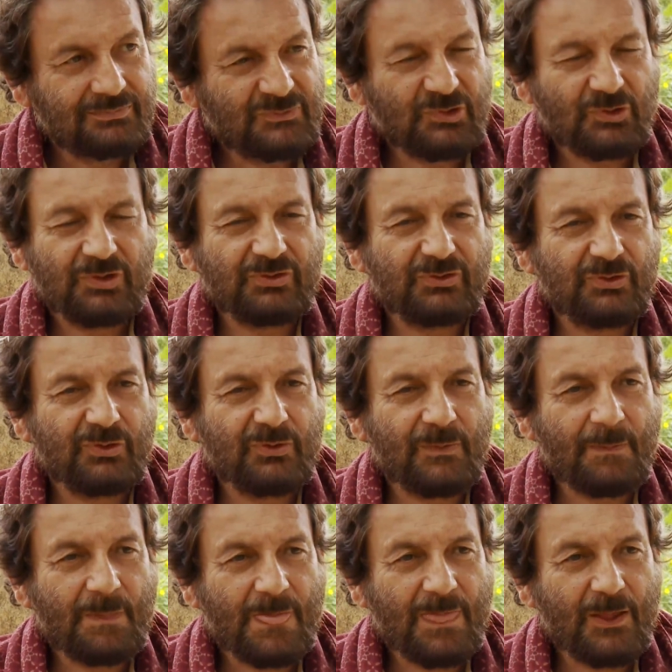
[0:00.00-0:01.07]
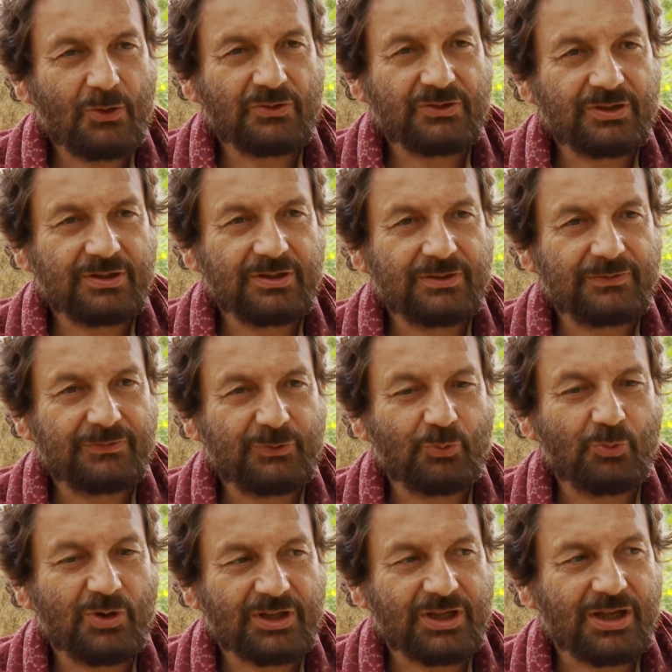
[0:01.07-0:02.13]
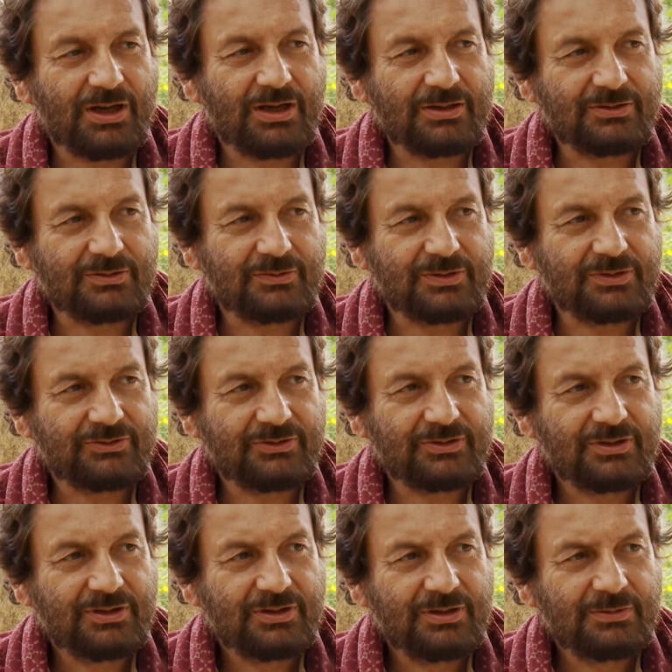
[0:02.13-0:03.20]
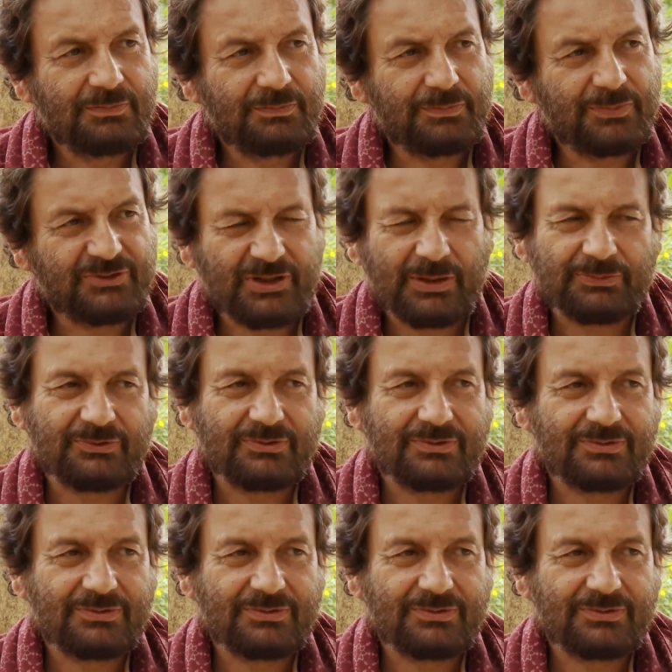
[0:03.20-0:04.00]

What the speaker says: So there's no alternative to working hard towards perception?